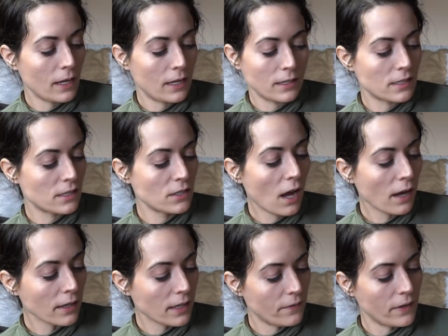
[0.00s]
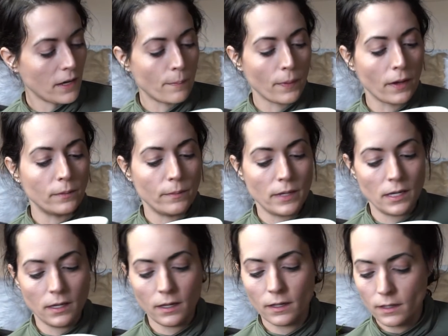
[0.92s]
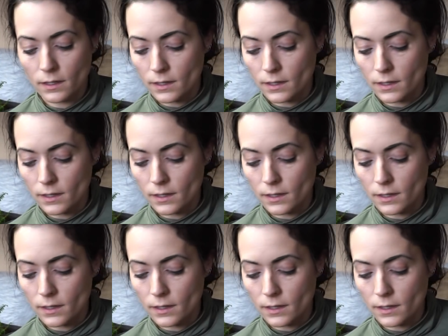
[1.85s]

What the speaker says: and it's not giving up on me.